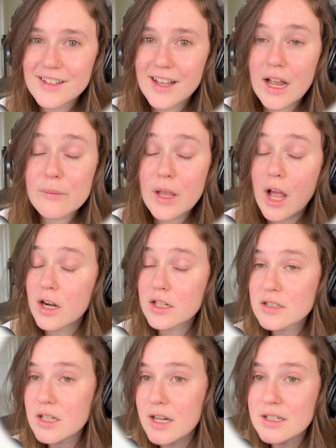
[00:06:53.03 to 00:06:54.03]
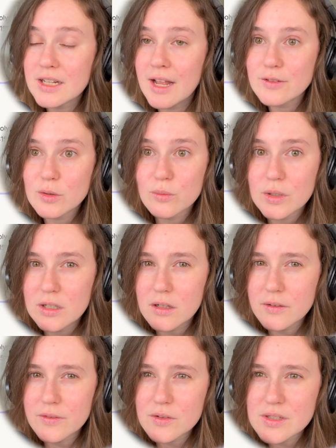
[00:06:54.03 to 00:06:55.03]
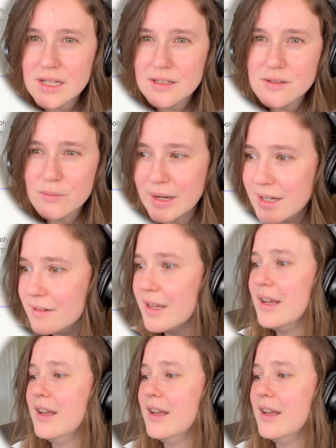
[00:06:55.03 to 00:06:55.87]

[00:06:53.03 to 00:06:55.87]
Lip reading: I mean, honestly, I didn't have to read all of those things, right?